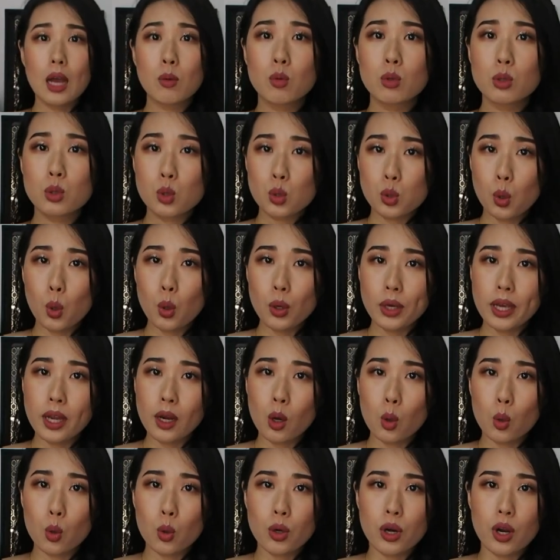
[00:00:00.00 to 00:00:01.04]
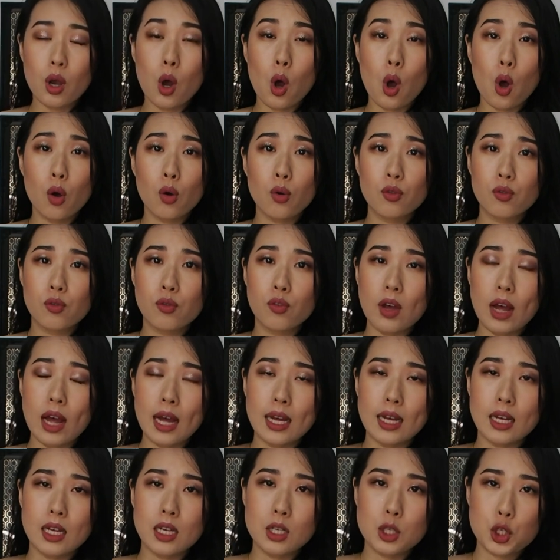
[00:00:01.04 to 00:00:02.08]
will talk in order of
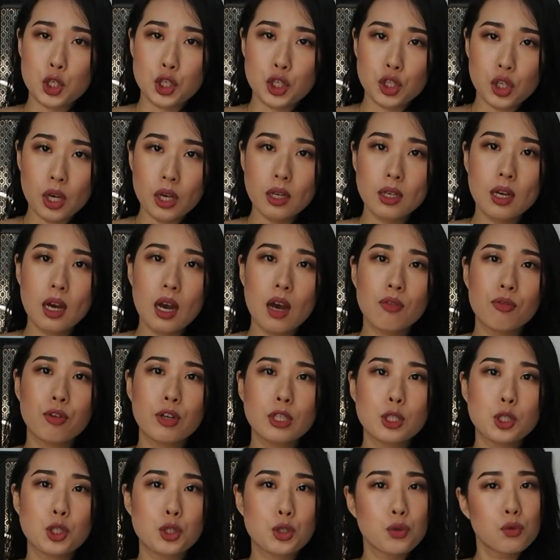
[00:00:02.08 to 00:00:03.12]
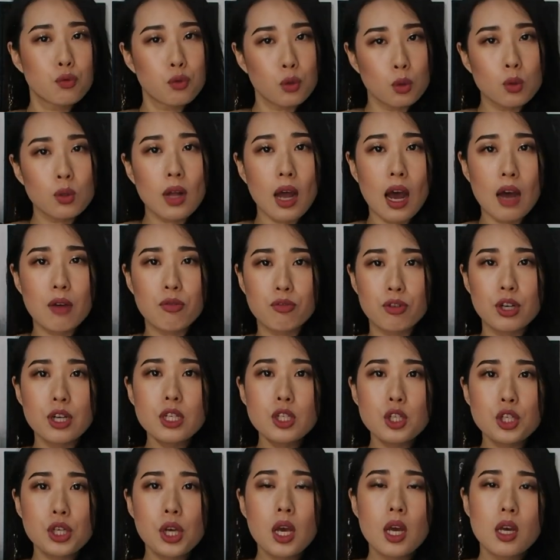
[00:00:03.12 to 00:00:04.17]
sheer coverage to full
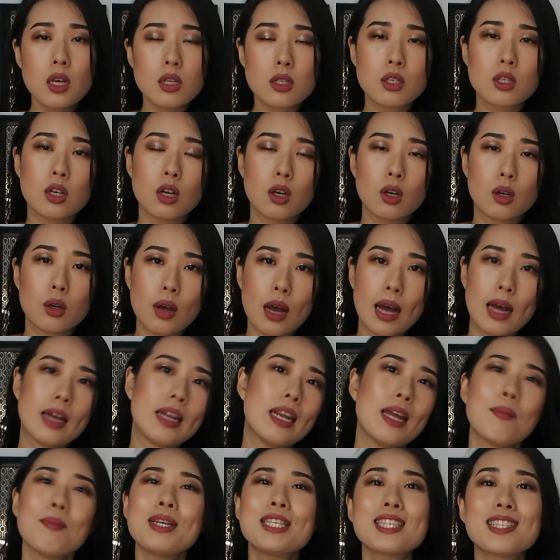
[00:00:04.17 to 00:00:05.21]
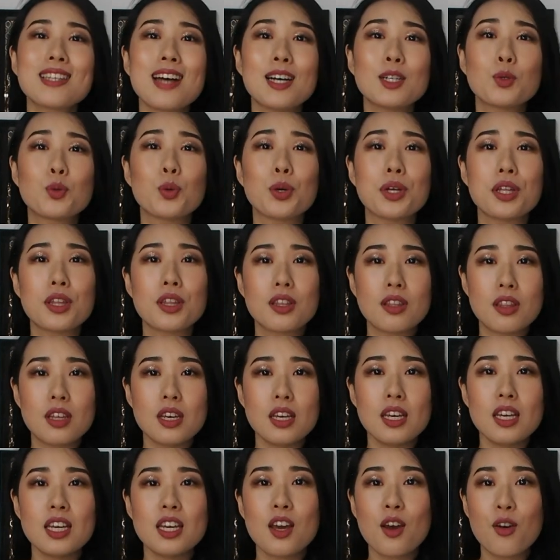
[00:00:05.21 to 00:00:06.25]
coverage, so let me start with
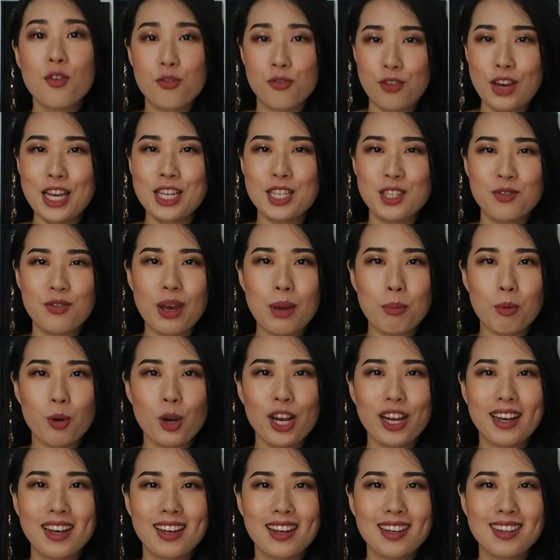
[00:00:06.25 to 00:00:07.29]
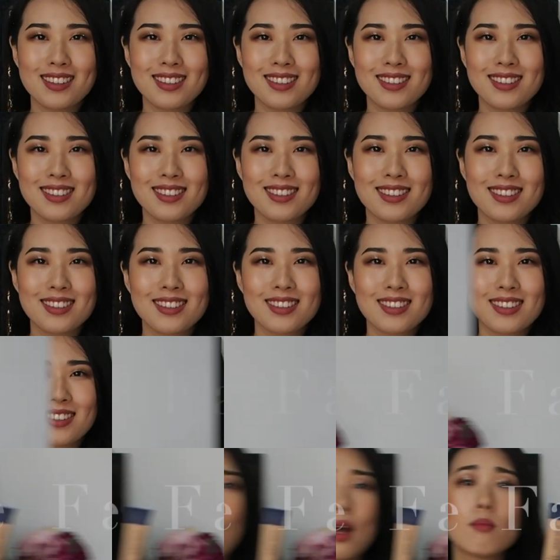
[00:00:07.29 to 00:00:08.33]
the face fabric.
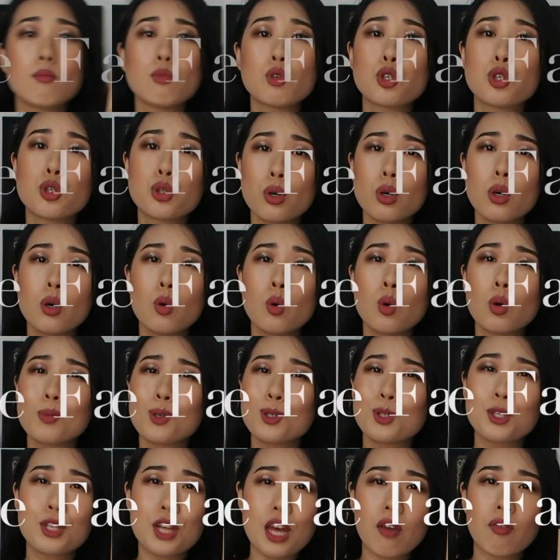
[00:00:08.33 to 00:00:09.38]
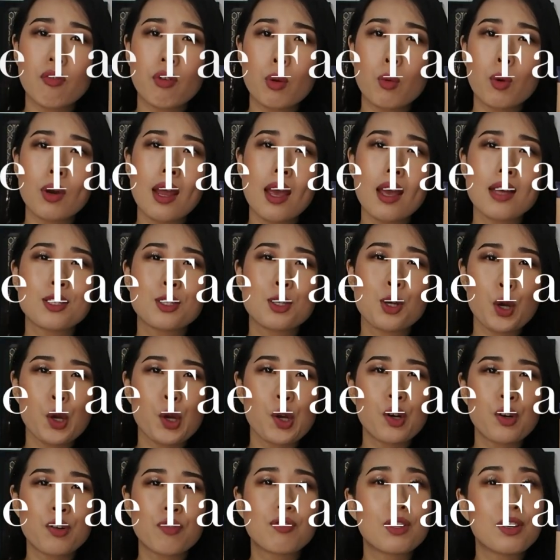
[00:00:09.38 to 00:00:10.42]
I'm sure almost everyone has
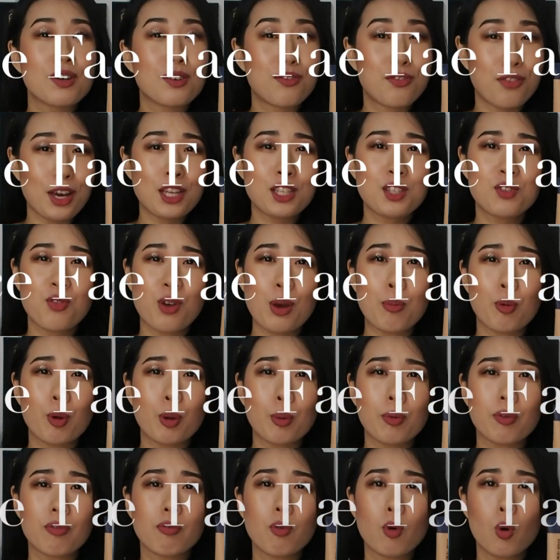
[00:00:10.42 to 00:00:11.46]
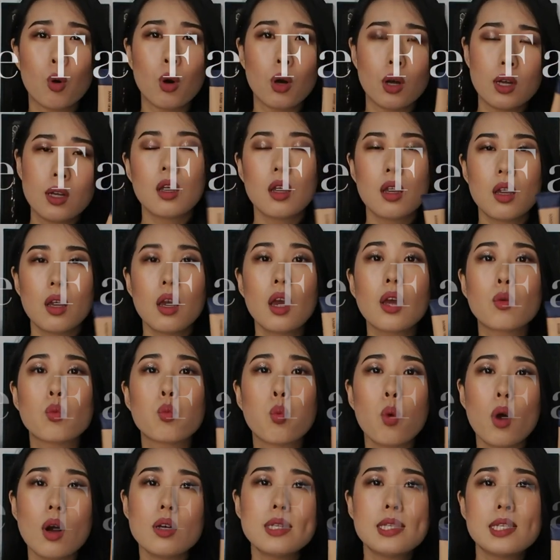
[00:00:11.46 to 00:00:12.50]
heard of the face fabric before. It
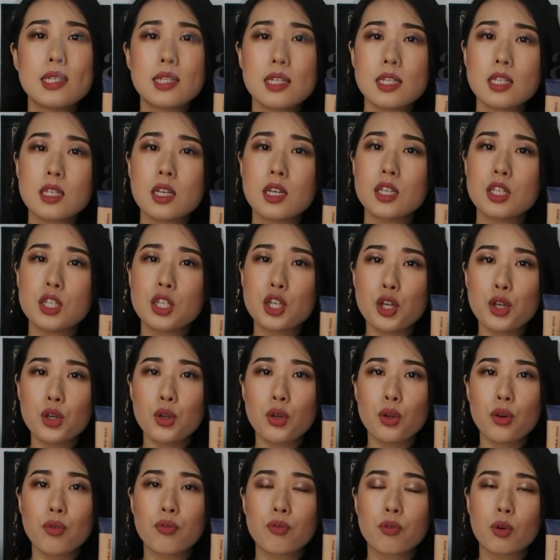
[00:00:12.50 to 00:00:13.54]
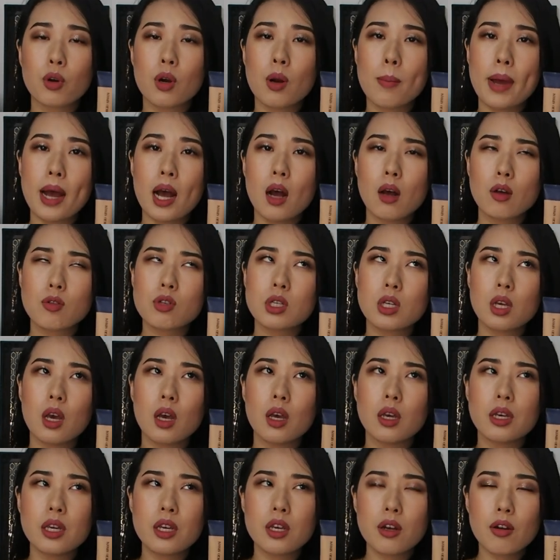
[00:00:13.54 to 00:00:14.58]
was discontinued for about
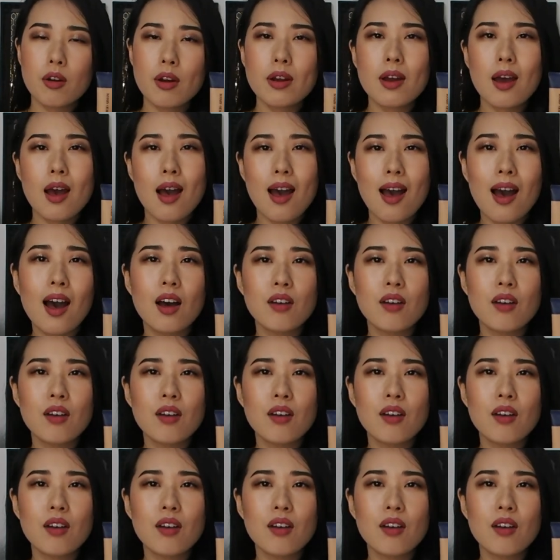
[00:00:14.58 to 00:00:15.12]
1.5 years,